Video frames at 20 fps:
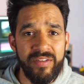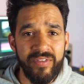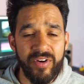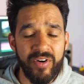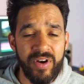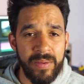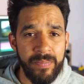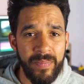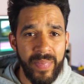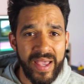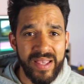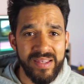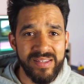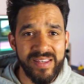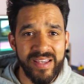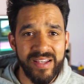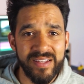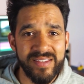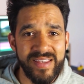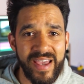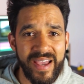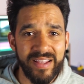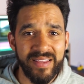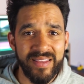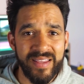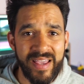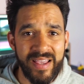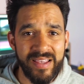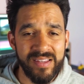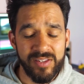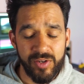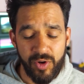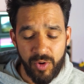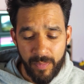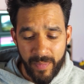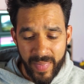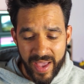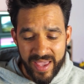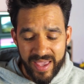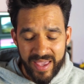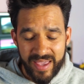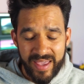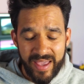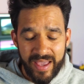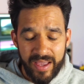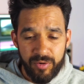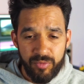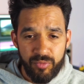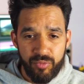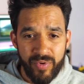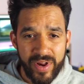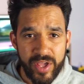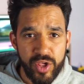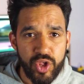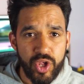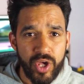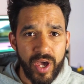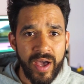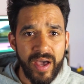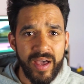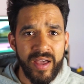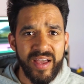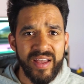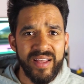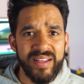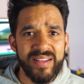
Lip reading: very basic techniques on making it richer,